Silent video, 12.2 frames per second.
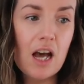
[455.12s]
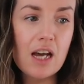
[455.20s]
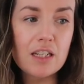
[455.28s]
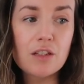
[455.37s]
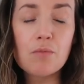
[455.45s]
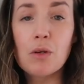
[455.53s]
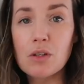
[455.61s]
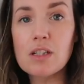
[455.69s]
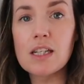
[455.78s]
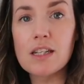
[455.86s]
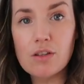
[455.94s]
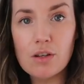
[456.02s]
And
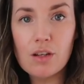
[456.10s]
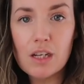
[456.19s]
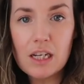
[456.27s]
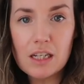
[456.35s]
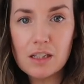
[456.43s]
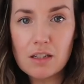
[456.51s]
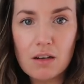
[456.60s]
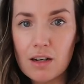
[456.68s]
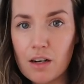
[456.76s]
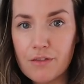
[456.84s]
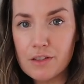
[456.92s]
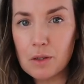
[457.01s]
mostly that it's style over